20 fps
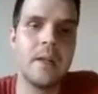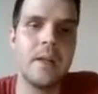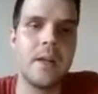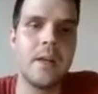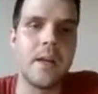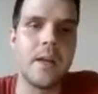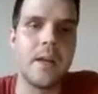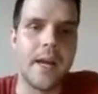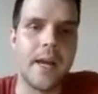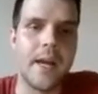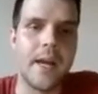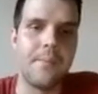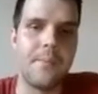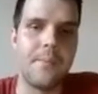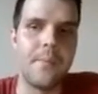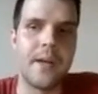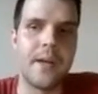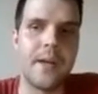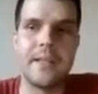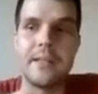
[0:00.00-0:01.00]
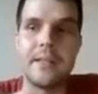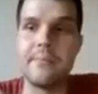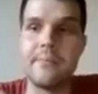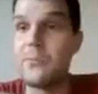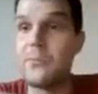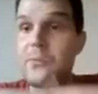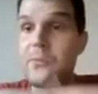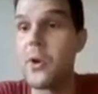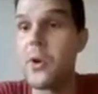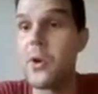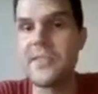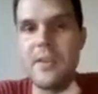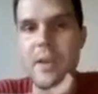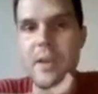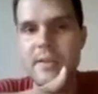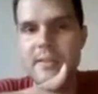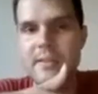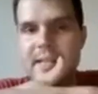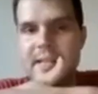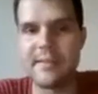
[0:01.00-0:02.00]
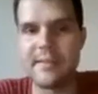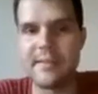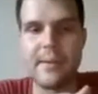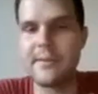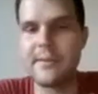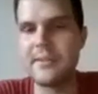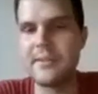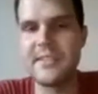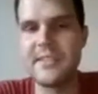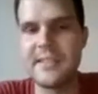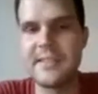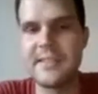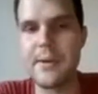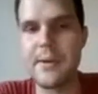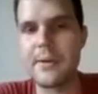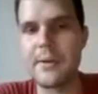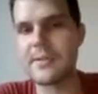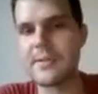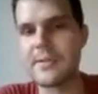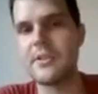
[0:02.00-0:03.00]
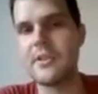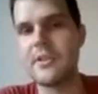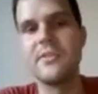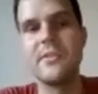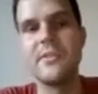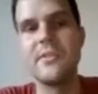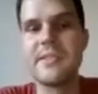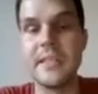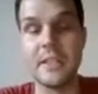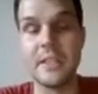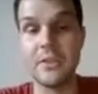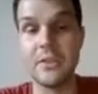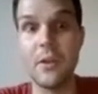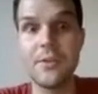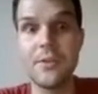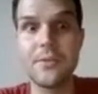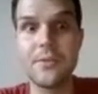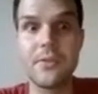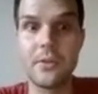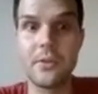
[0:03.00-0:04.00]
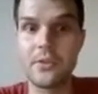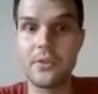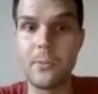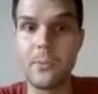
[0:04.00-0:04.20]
Um, and then with those 60,000 60, euros, they did not go to